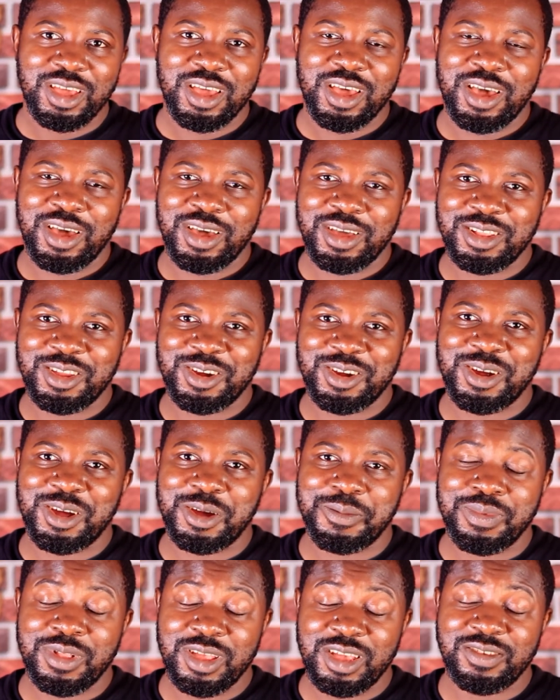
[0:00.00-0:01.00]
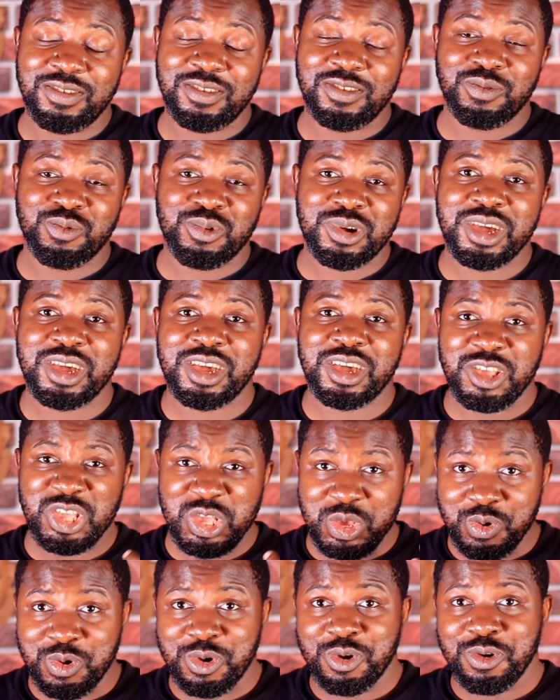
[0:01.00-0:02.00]
and there are places where
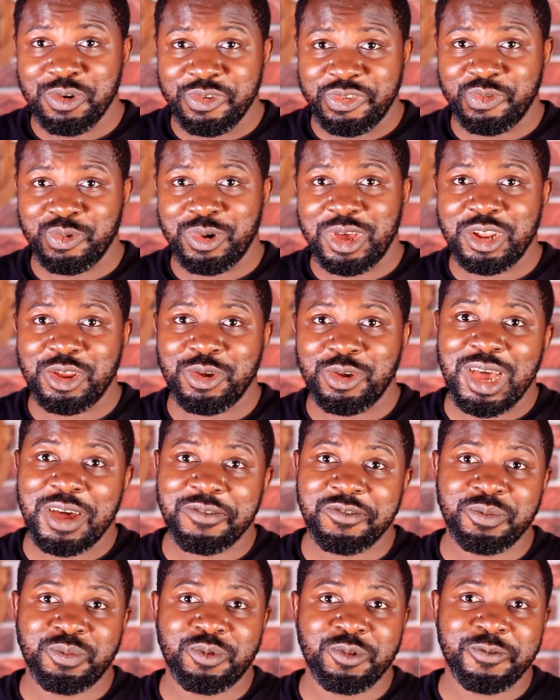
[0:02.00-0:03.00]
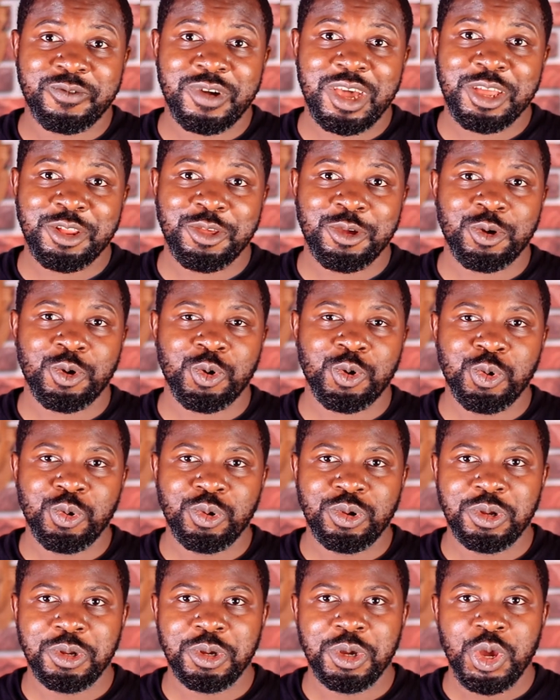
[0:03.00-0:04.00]
you go to and you have to provide your
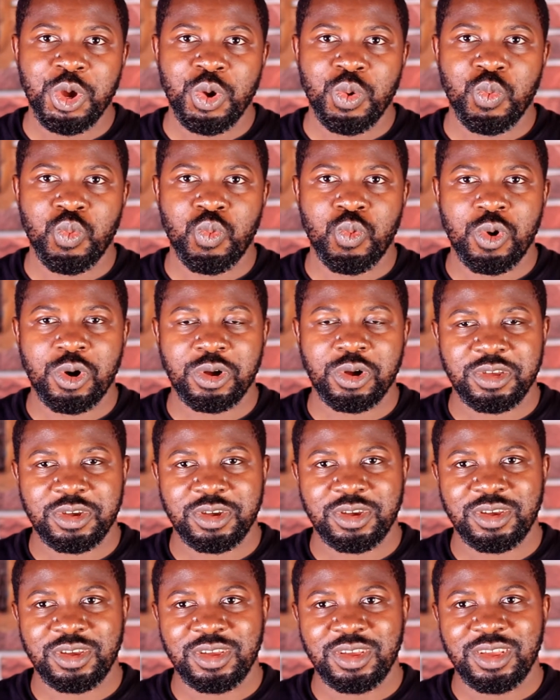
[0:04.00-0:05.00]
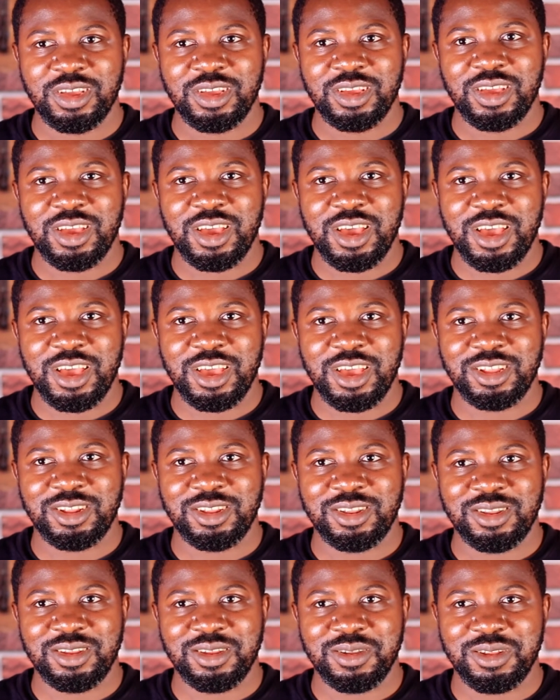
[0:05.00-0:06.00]
own water.
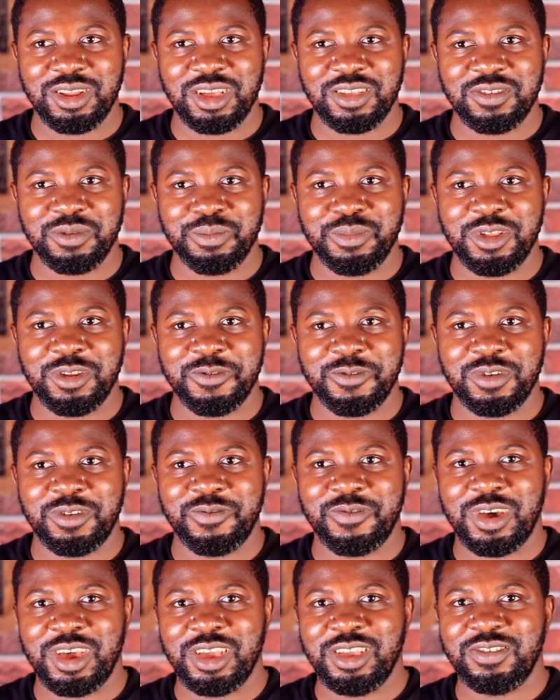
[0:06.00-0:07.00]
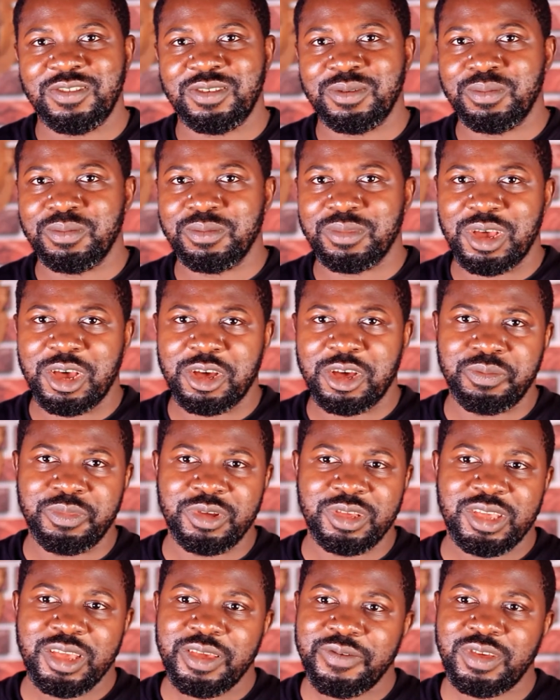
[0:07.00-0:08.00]
And that's a bit of advice I'll
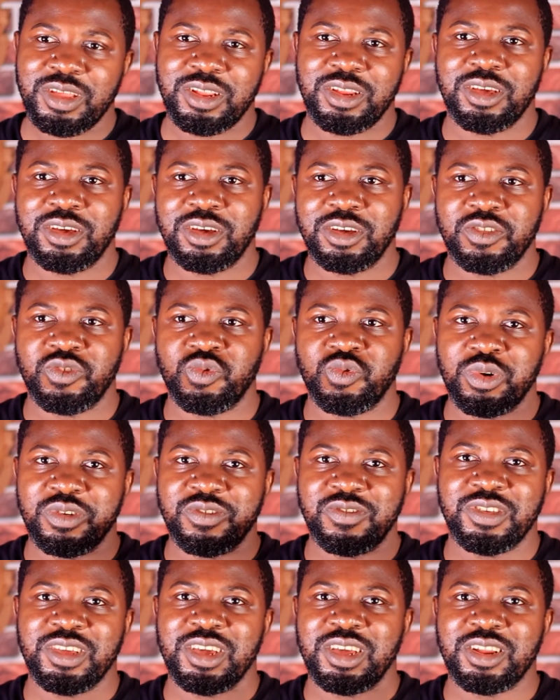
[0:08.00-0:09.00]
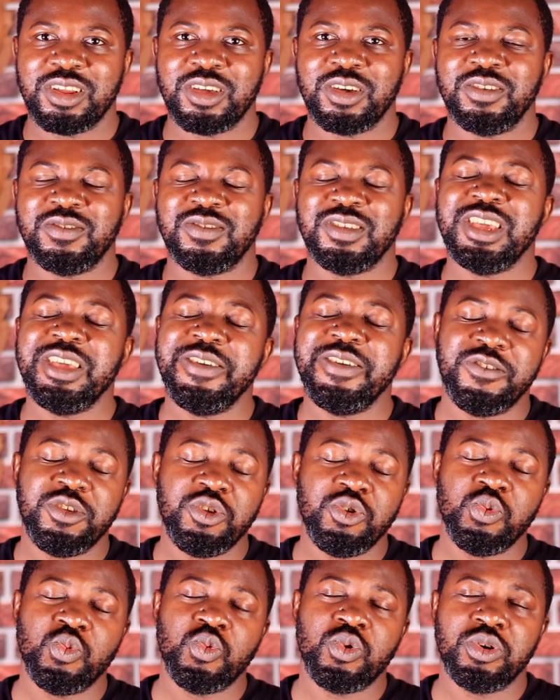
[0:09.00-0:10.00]
be giving towards the end, because if
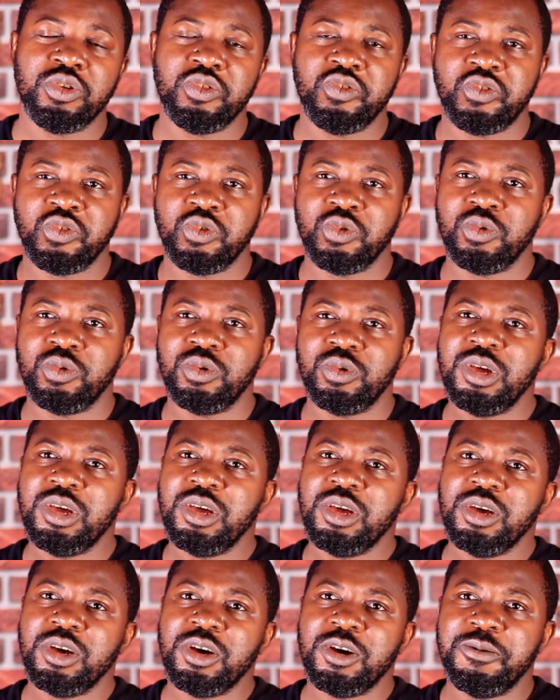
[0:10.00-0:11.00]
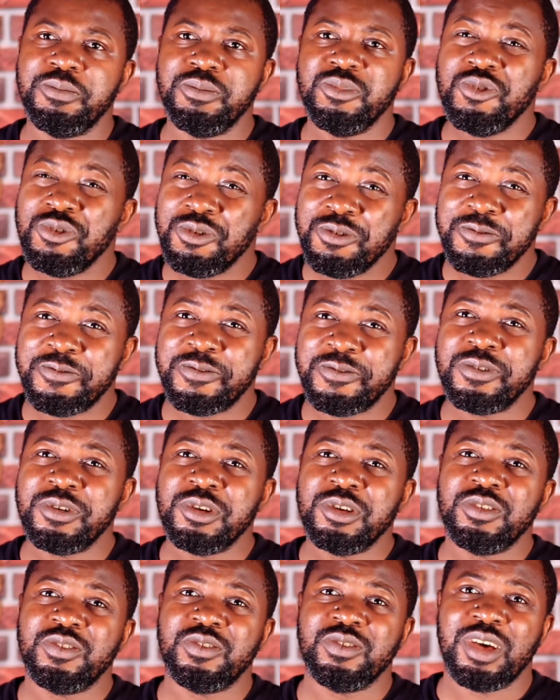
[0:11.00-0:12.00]
you want to move
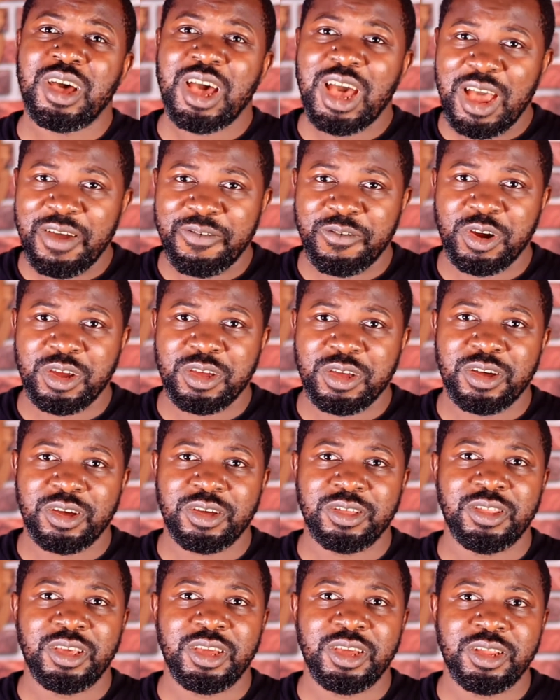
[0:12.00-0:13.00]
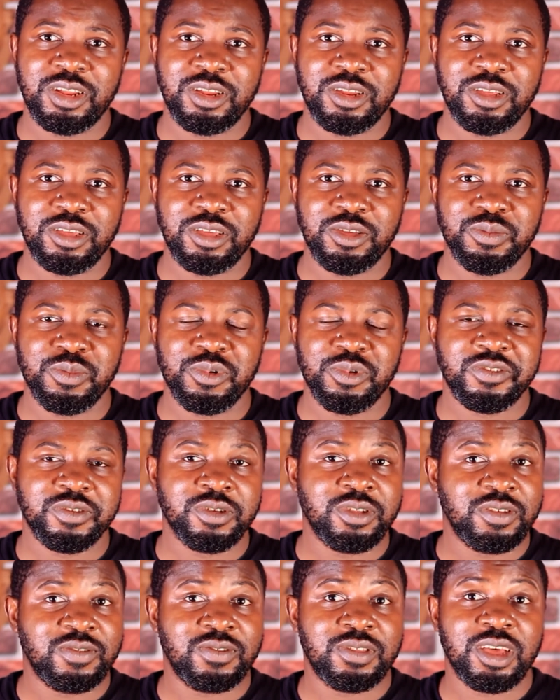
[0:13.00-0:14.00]
to Africa, then you must
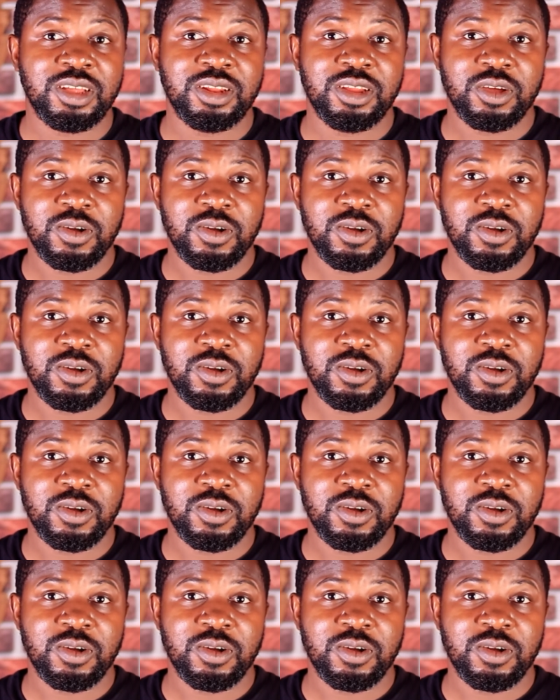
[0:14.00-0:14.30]
understand the